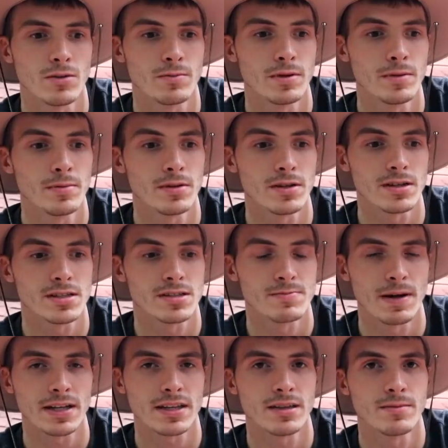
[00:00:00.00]
know people
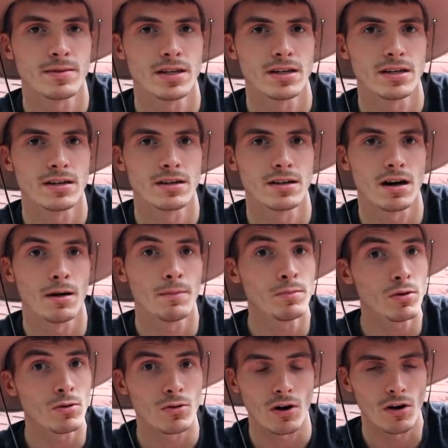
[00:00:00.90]
expecting me to
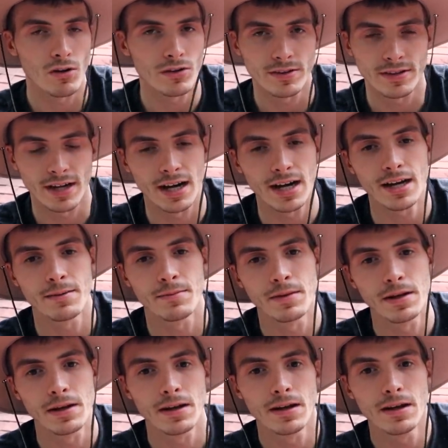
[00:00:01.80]
upload all the
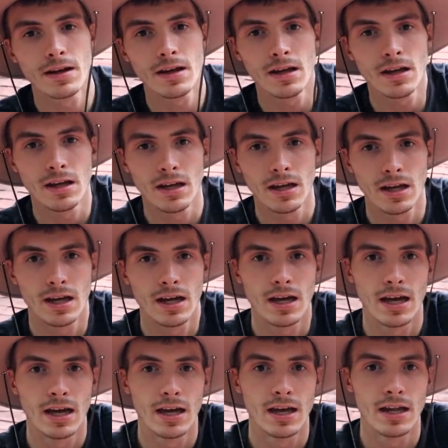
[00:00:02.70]
time and
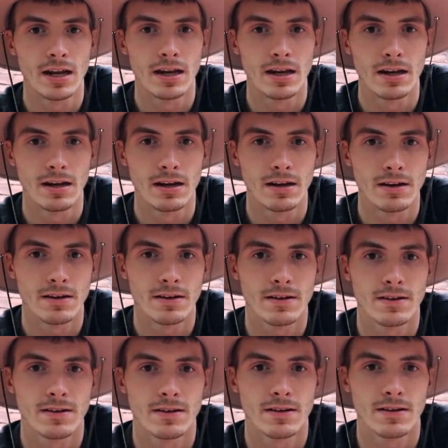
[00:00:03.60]
and
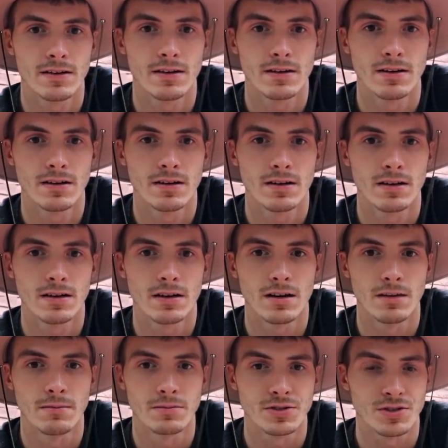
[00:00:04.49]

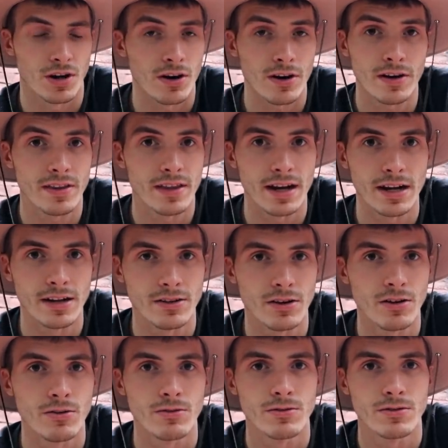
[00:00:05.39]
I'm sorry that I
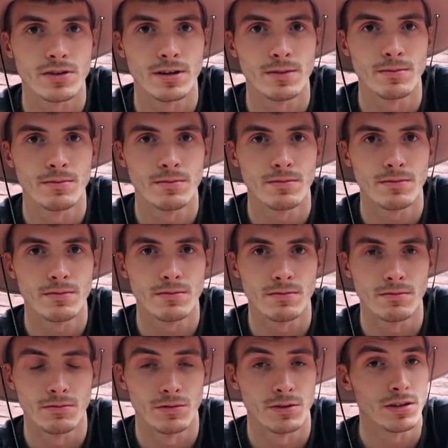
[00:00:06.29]
don't. I'm
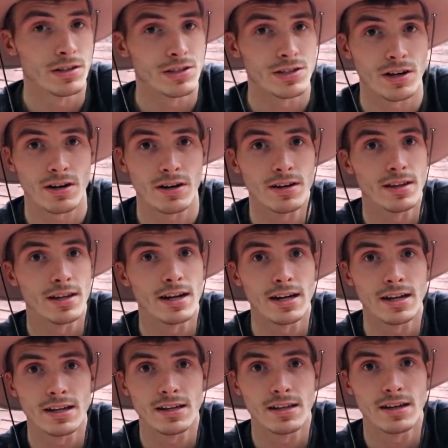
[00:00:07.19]
really sorry that
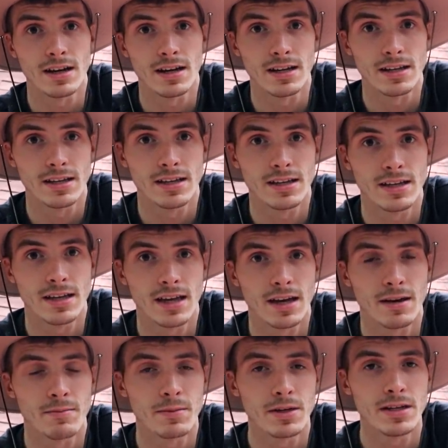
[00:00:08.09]
I, I
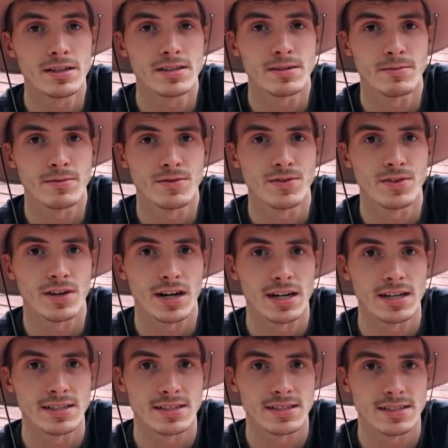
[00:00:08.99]
can't meet some of your
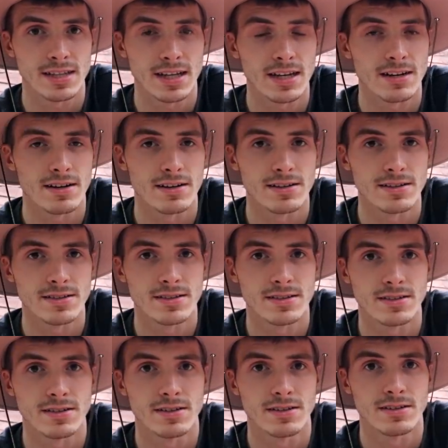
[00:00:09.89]
guys'
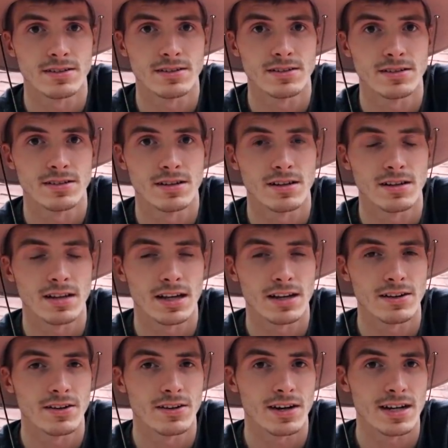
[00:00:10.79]
standards or a
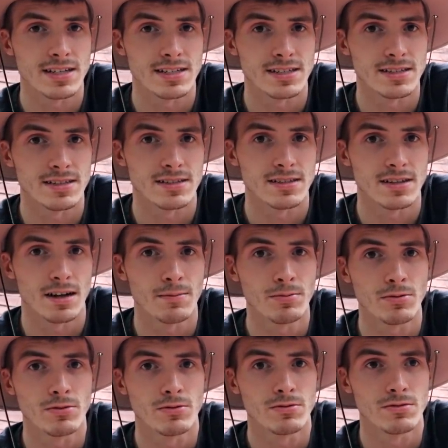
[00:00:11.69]
lot of your guys'
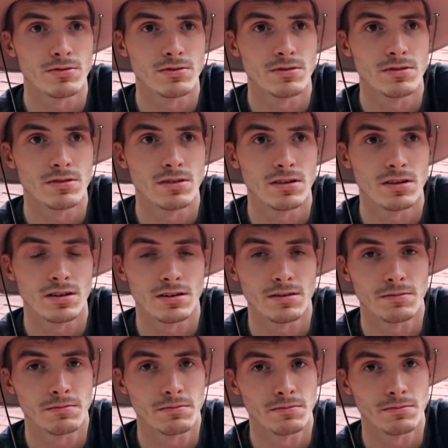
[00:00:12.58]
upload
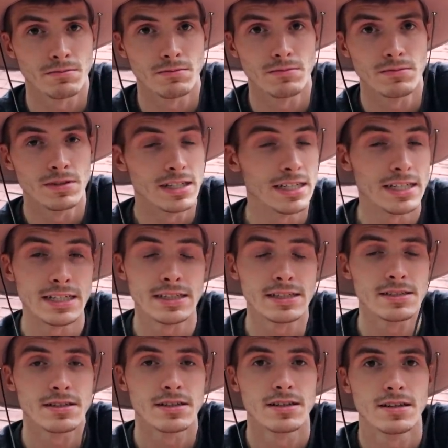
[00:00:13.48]
um,
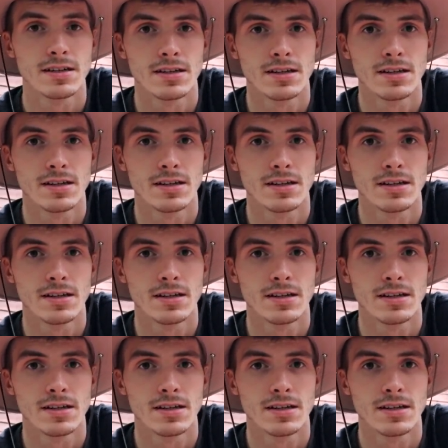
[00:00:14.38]
needs.